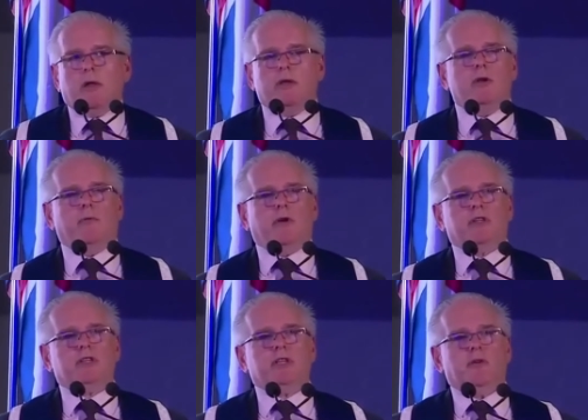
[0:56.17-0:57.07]
At the
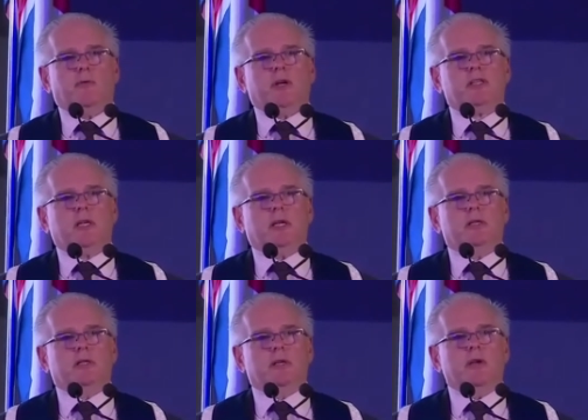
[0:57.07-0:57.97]
University of West
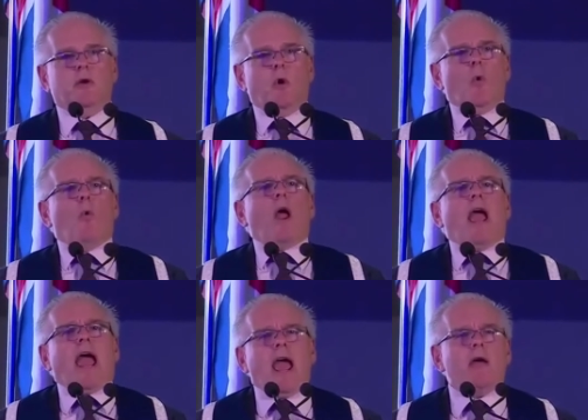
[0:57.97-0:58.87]
London,
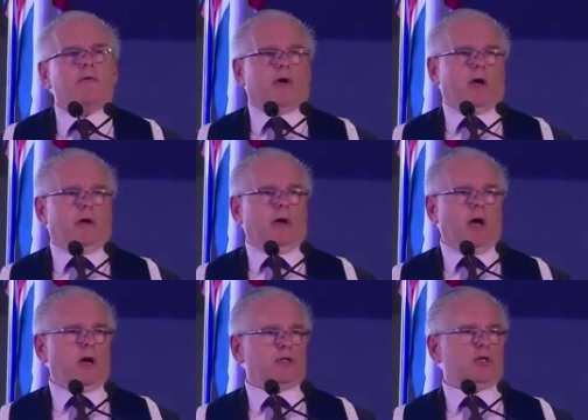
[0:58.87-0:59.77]
wherever
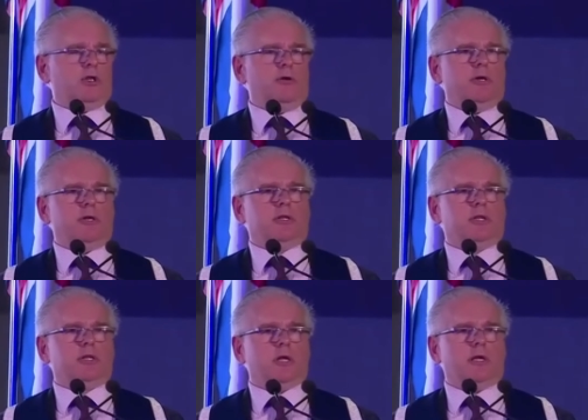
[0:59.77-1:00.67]
our
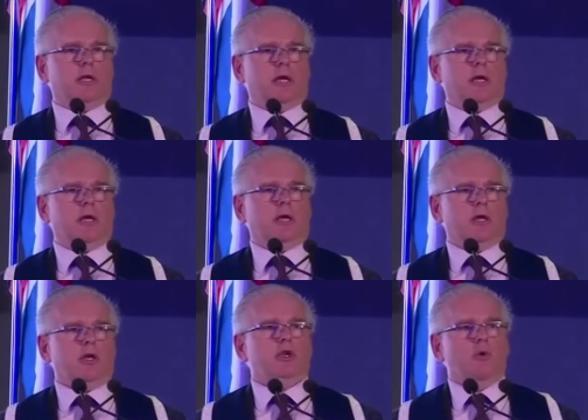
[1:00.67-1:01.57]
students are studying,
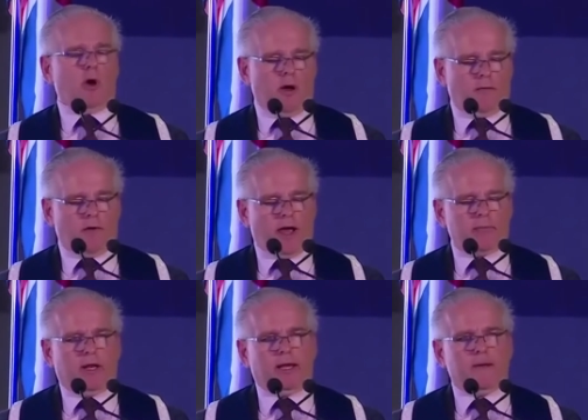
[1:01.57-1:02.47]
you are
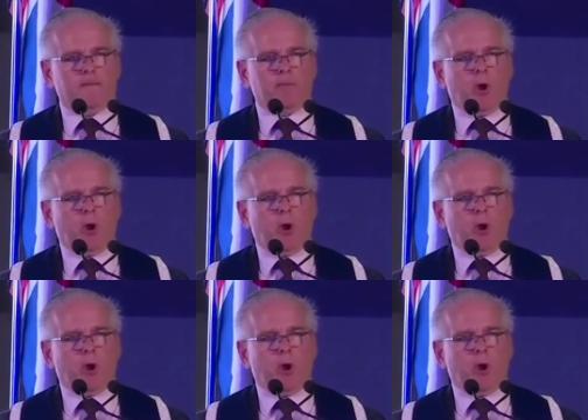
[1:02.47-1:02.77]
family.